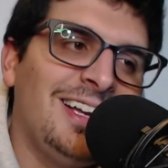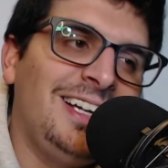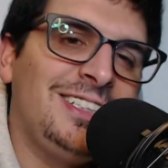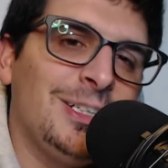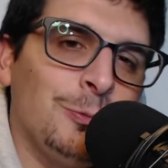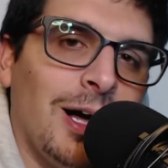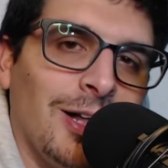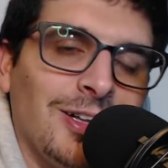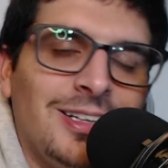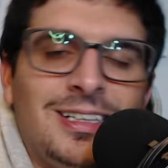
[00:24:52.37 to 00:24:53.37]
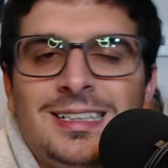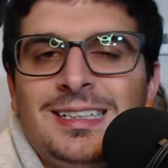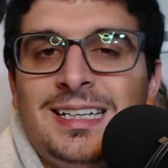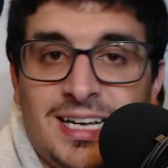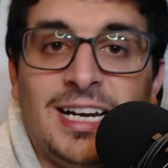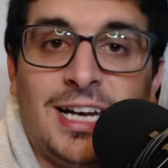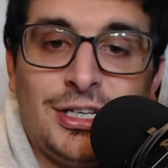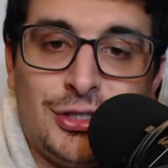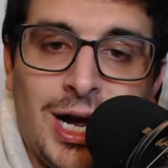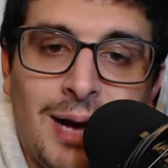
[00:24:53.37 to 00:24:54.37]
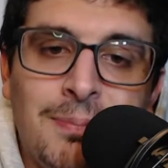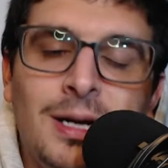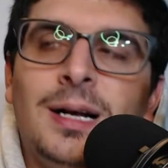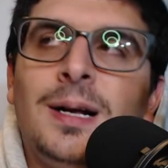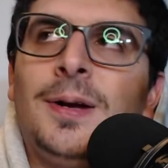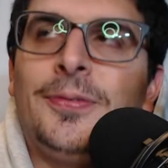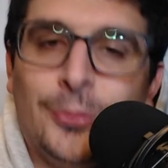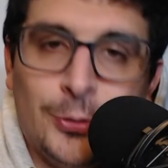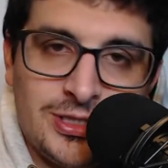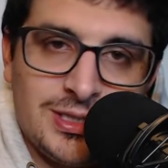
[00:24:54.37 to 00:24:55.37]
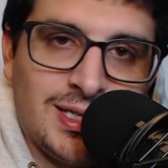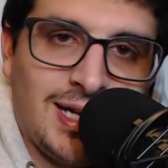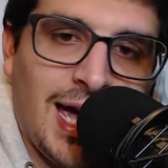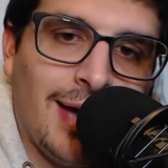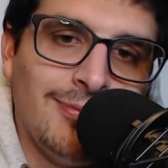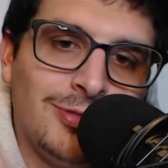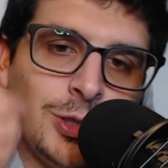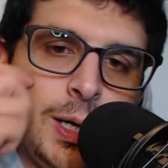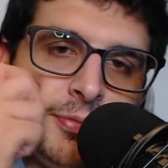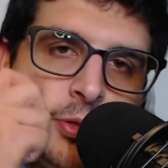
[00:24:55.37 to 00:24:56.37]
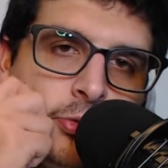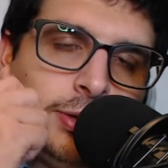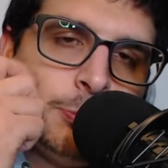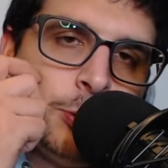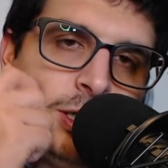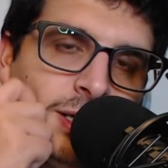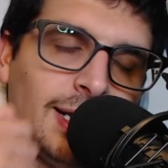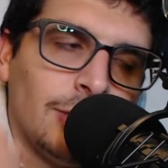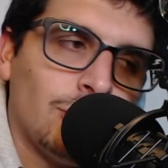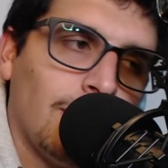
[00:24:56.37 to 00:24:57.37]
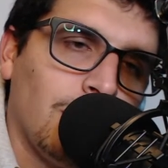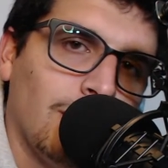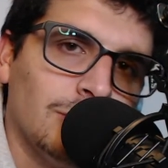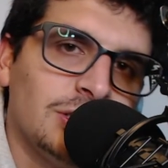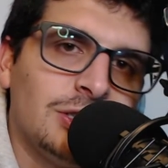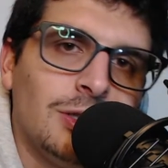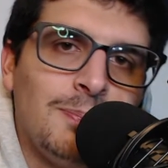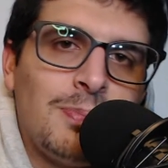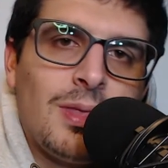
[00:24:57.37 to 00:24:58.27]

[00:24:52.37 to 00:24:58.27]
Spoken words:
He did well. He did a nice job forcing the Cavs off the three-point line and drop coverage.